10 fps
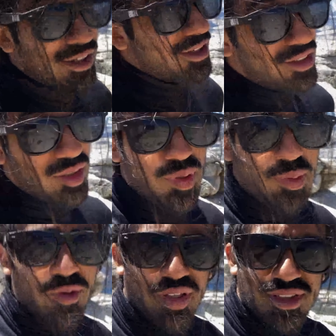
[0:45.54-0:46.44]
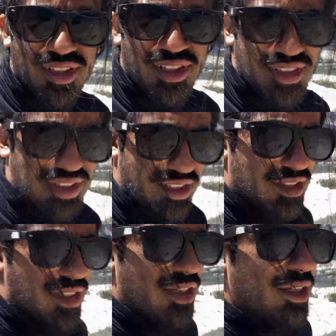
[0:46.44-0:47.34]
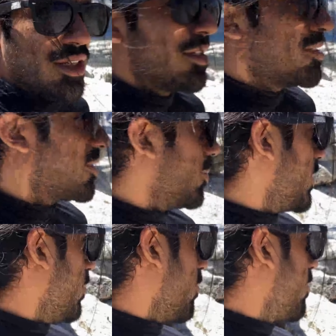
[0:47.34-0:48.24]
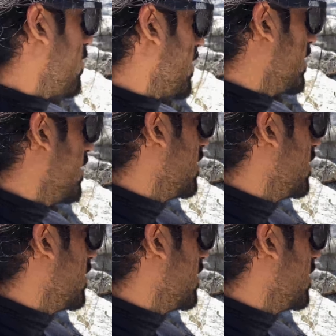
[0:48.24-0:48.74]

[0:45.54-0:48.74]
Some people think statistics. Some people think